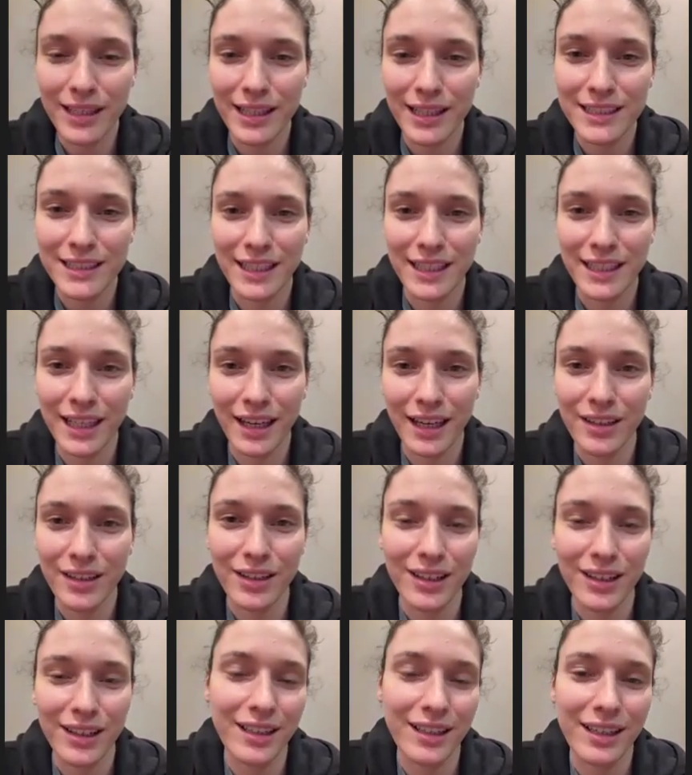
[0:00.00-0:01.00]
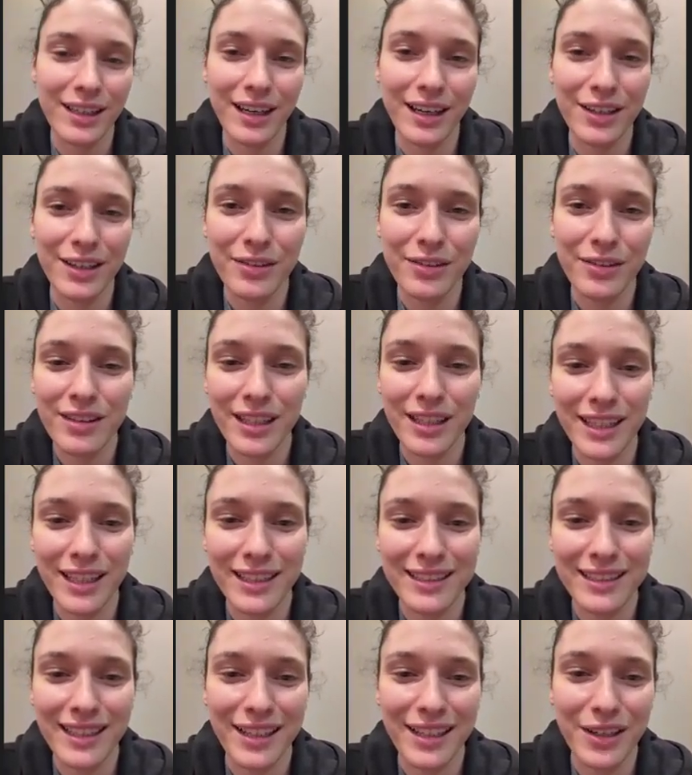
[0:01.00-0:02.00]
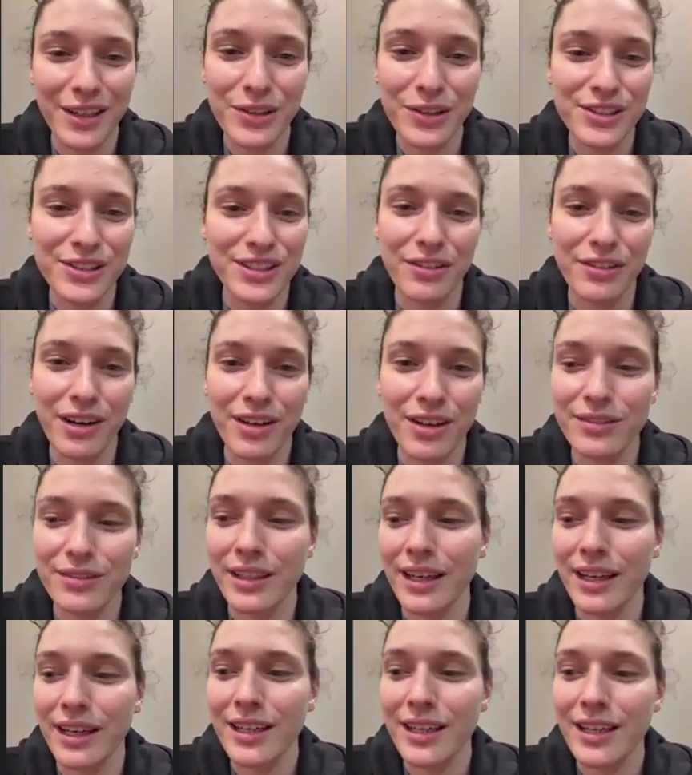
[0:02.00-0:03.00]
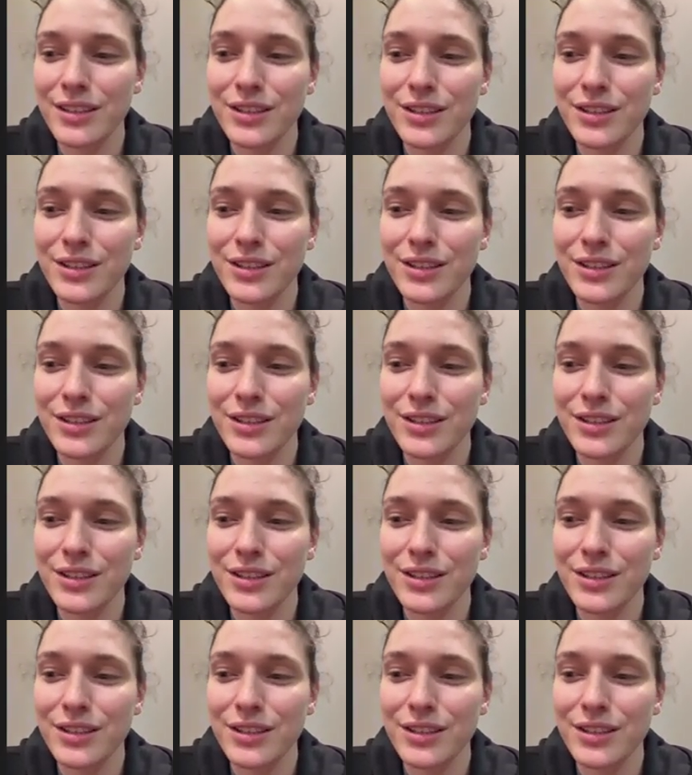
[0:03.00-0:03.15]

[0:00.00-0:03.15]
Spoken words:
That's the kind of thing that goes around there.